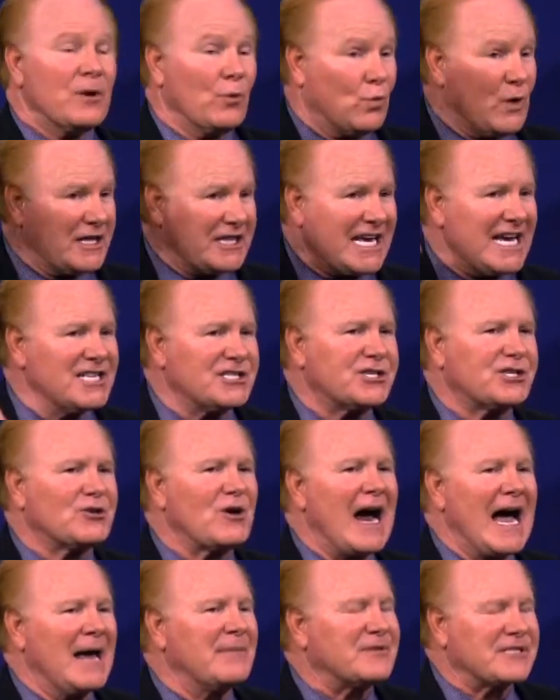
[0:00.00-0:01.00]
With his
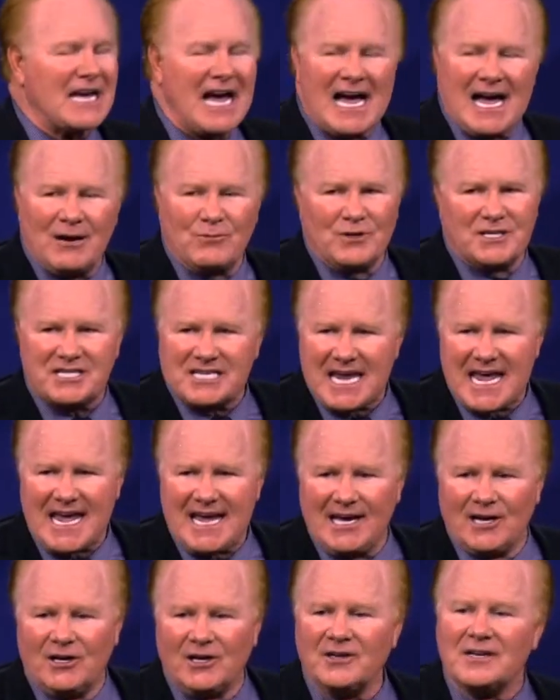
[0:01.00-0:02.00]
stripes, I was
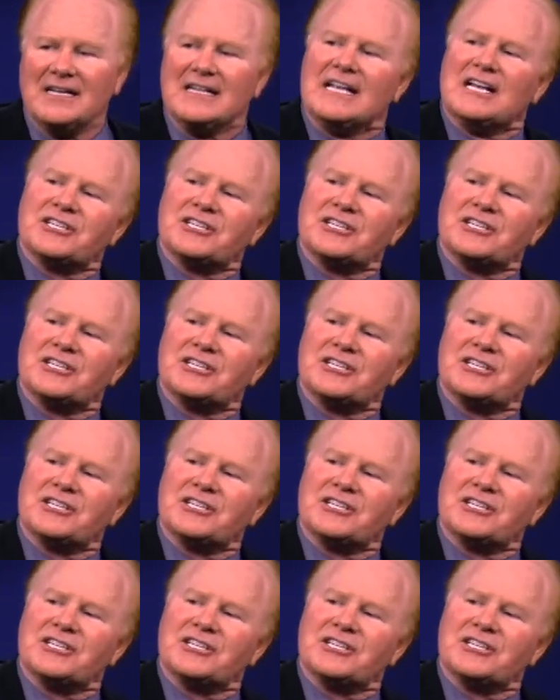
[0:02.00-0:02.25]
healed.